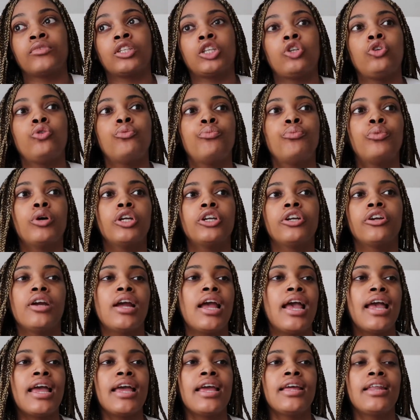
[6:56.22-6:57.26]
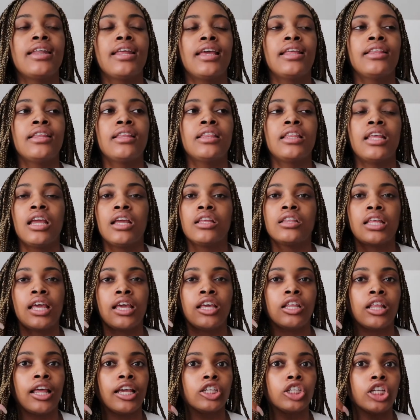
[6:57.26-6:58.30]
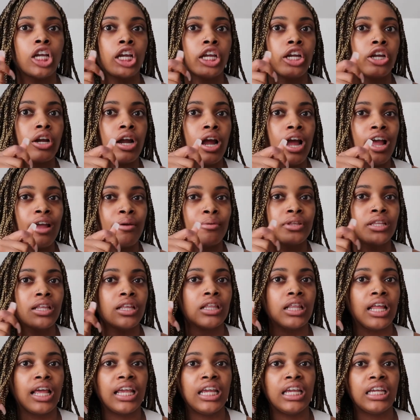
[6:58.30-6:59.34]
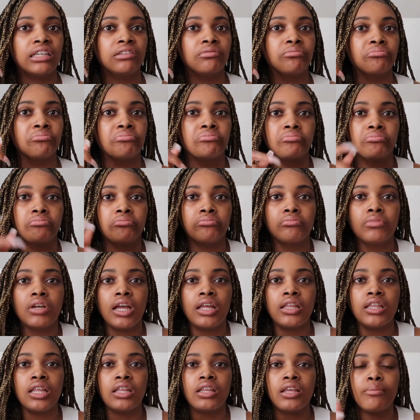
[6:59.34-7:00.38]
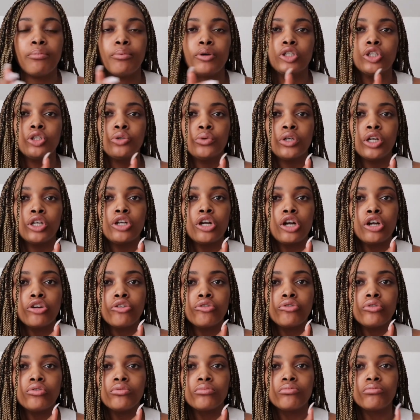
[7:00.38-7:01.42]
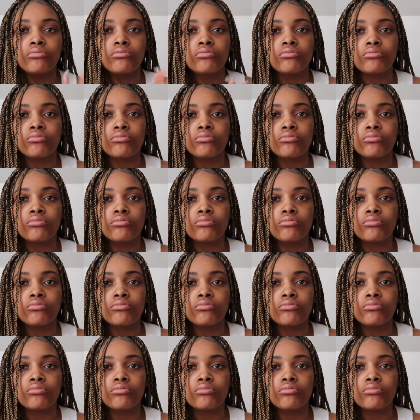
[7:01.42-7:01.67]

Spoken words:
you put your head in the thing. They like check your eye with a light, and then they put you in a dark room